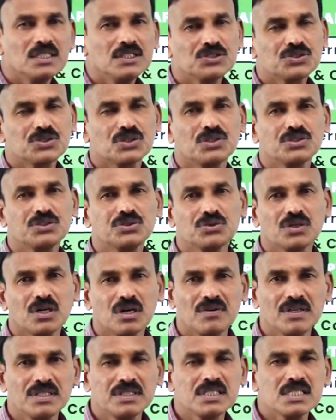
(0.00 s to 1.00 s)
So, to
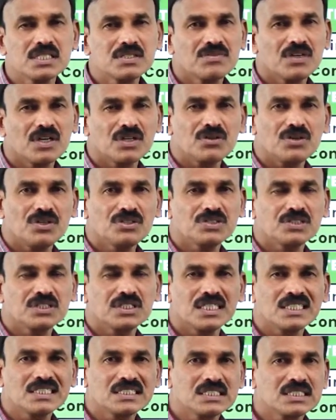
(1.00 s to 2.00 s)
cover this, we are going to
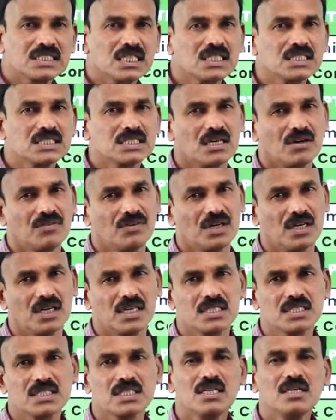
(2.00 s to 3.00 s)
take six
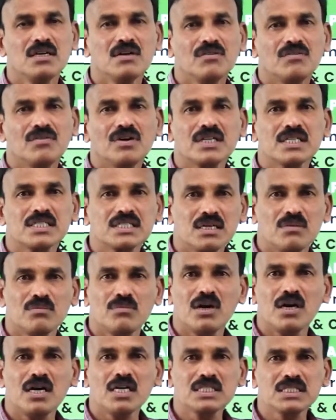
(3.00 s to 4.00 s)
hours, whereas the
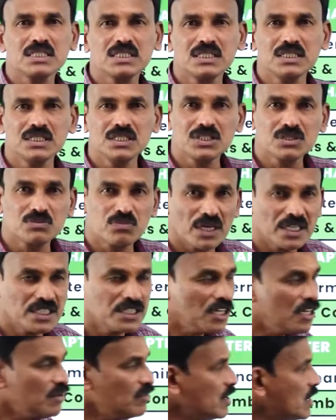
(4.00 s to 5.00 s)
marks in this
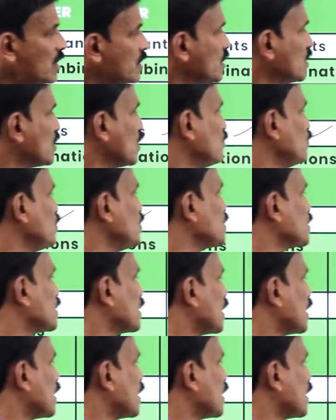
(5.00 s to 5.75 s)
binomial theorem is